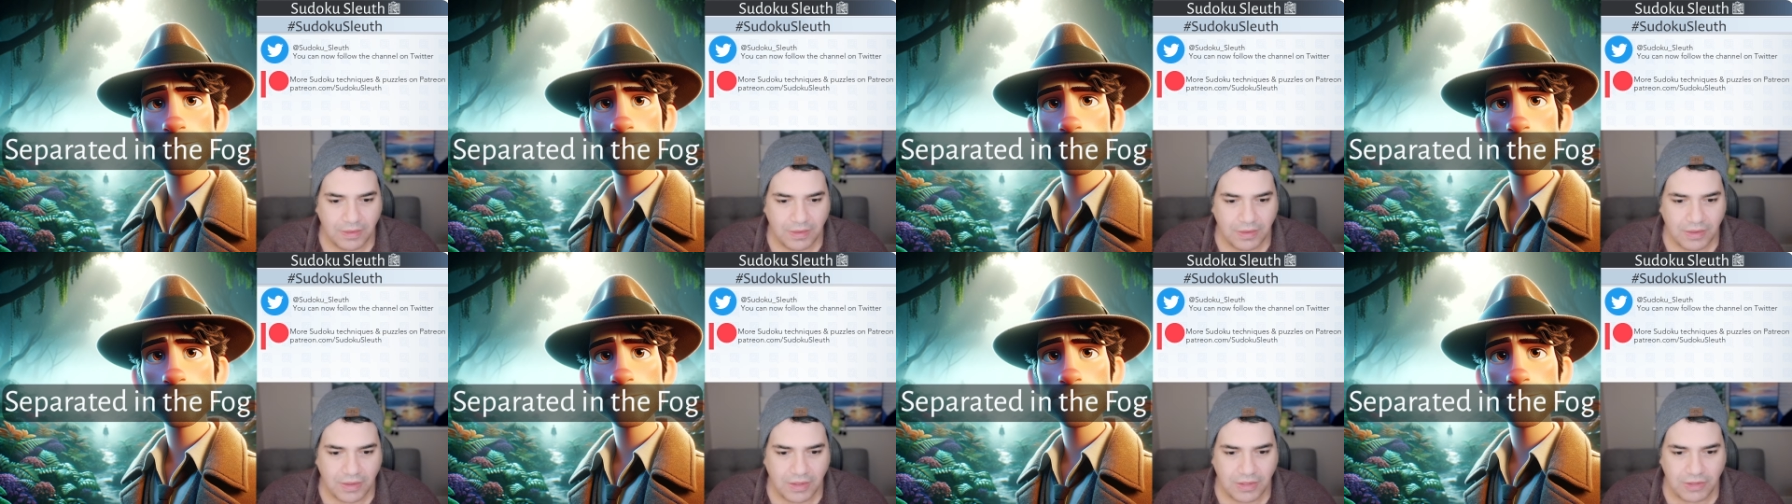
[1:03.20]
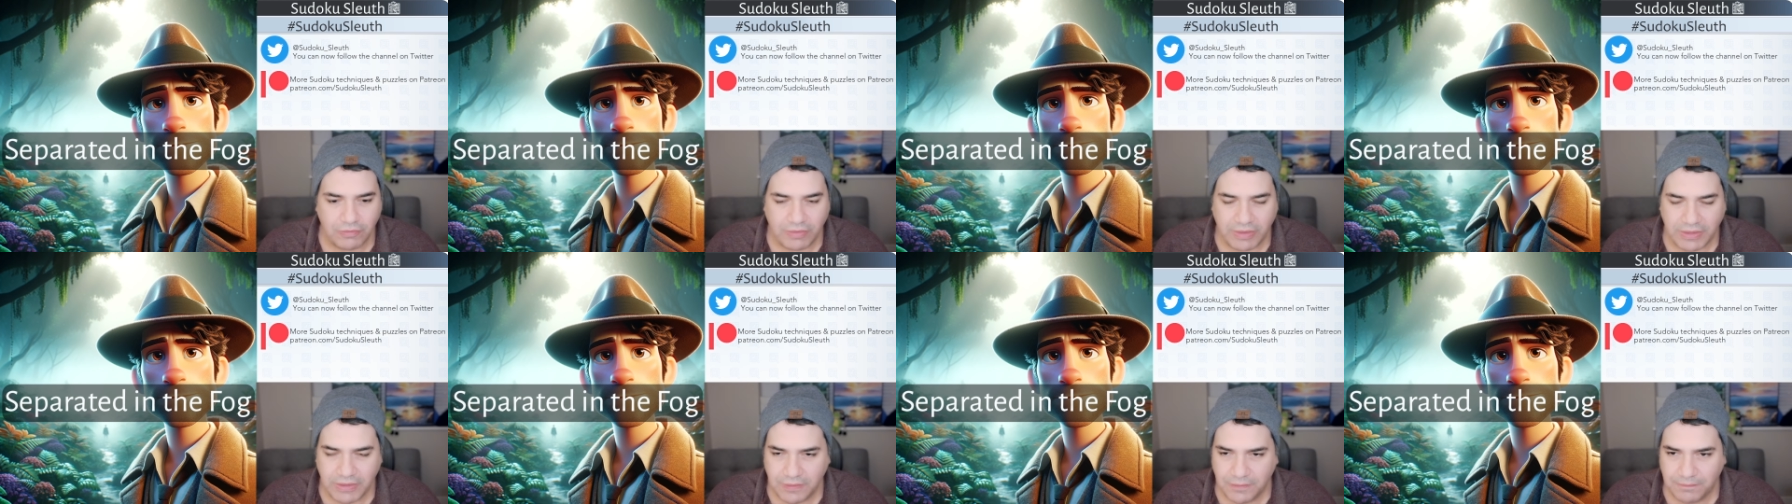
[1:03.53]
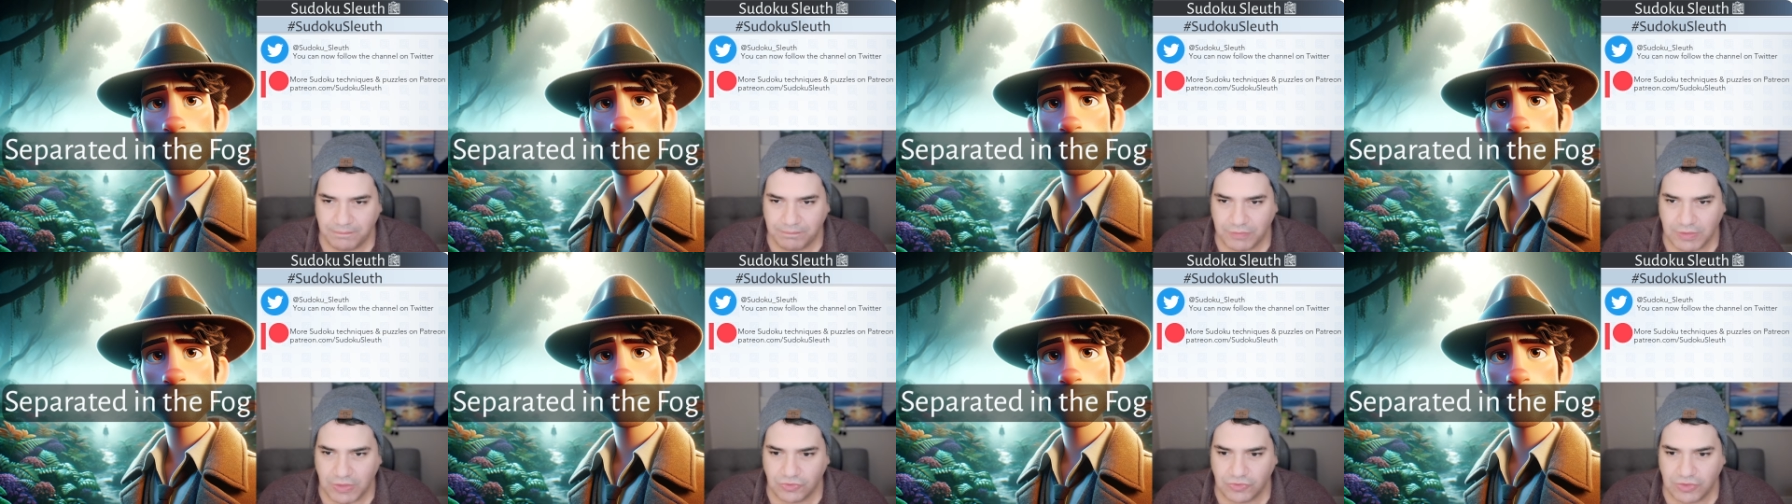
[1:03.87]
Anyway,
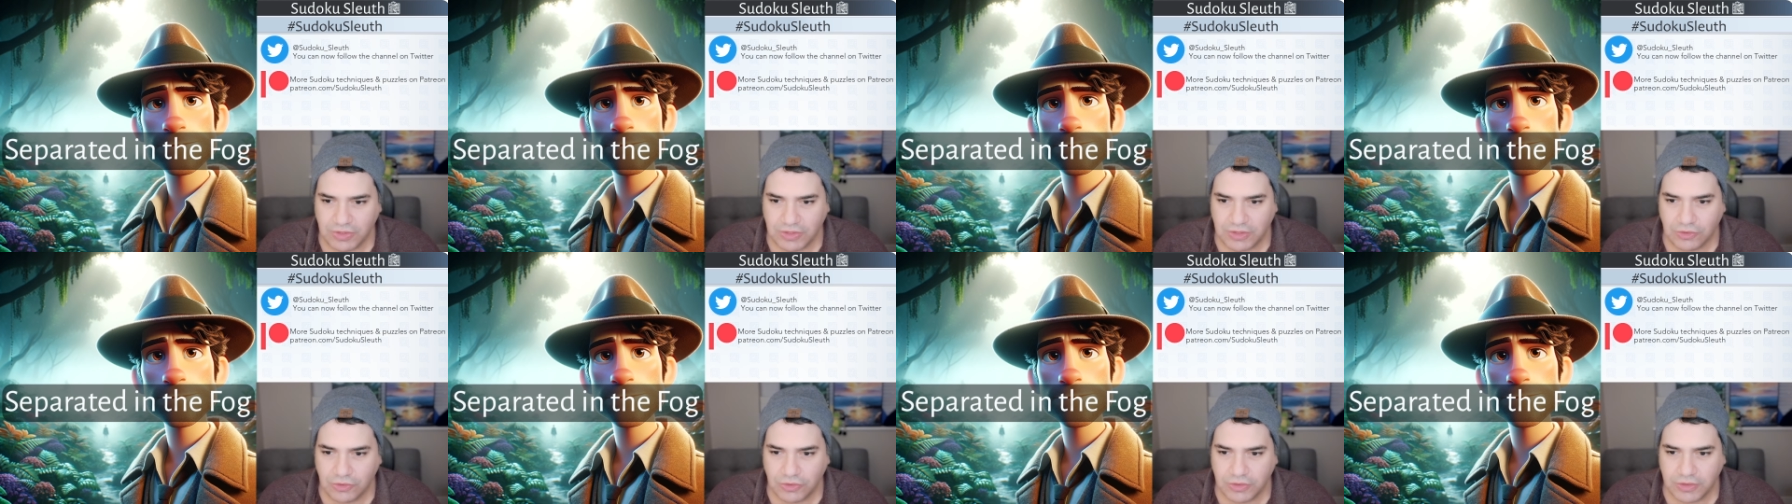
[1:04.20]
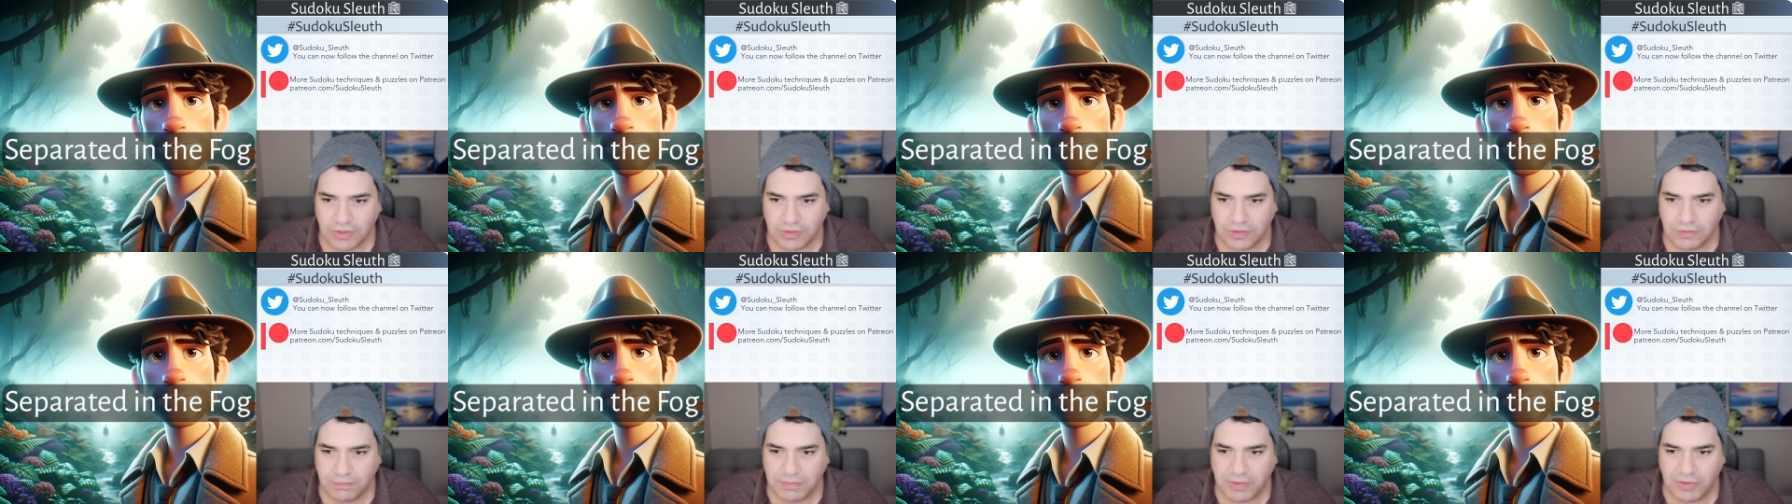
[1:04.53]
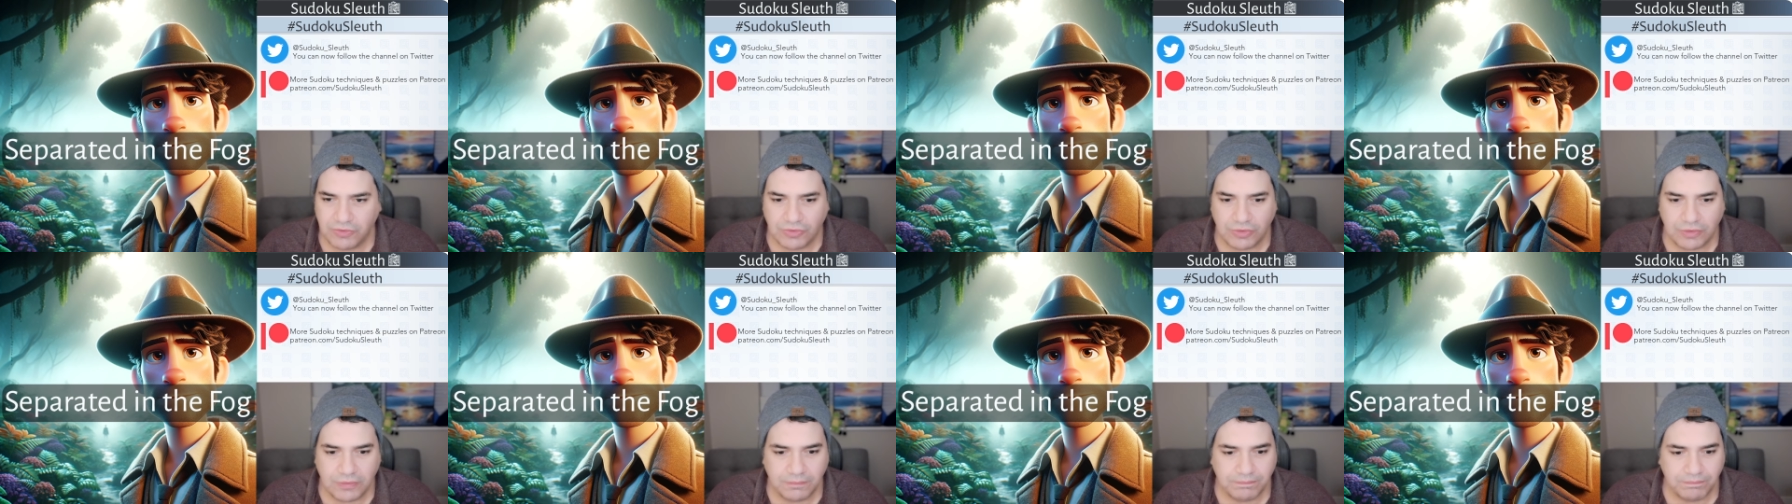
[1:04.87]
let's take a look at the
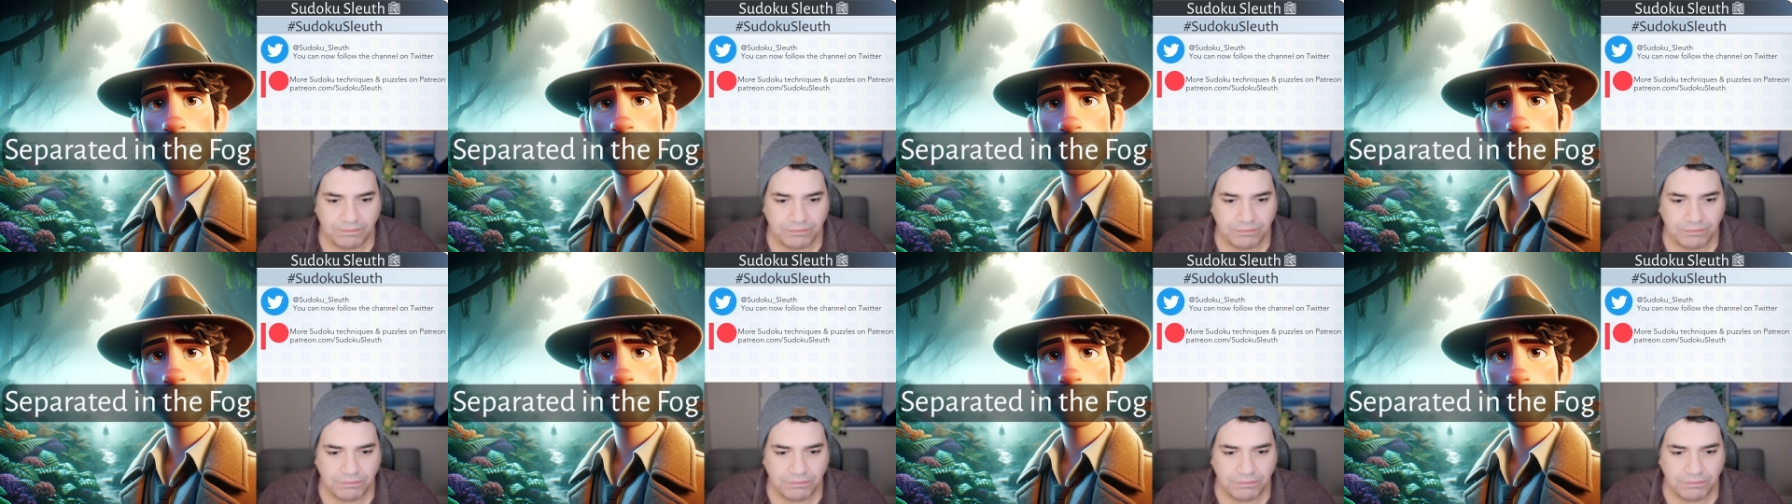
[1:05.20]
puzzle